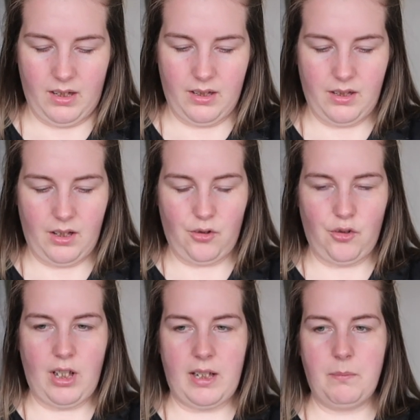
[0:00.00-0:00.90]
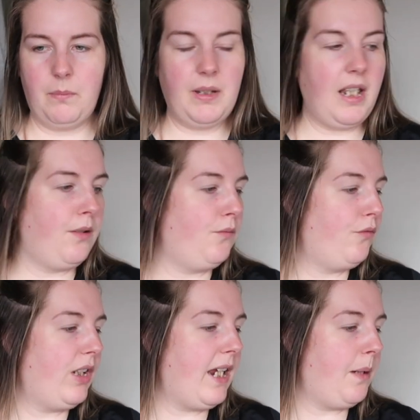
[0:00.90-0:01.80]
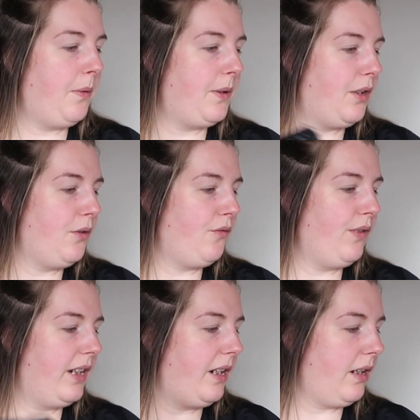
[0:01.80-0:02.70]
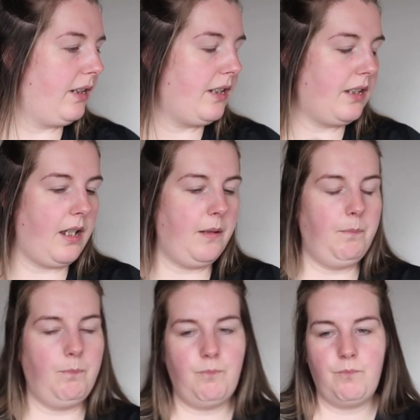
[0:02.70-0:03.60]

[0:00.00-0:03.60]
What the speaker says: such a shame. But yeah, really happy with those, really nice. And